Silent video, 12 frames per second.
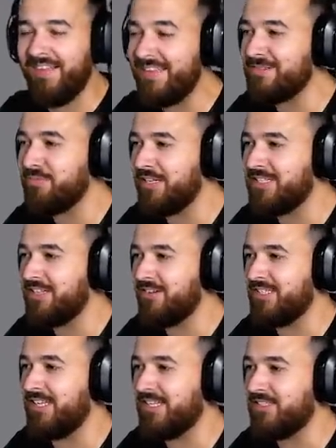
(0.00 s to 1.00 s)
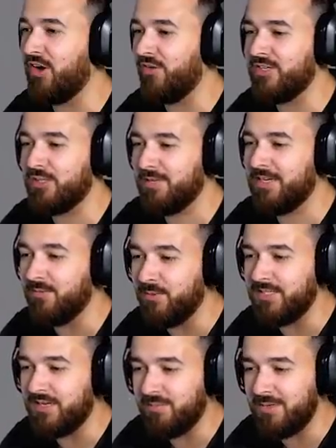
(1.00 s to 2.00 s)
Let's Play series is going to be in
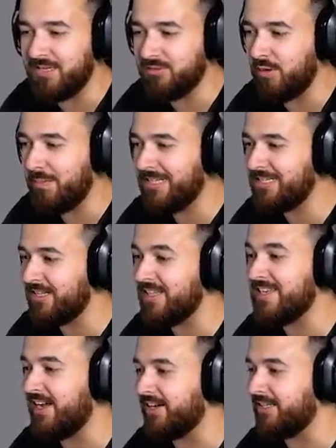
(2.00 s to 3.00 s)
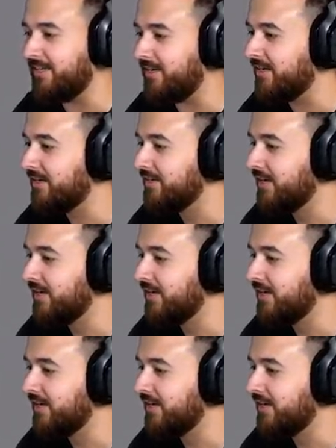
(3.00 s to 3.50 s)
winter because we're basically done here.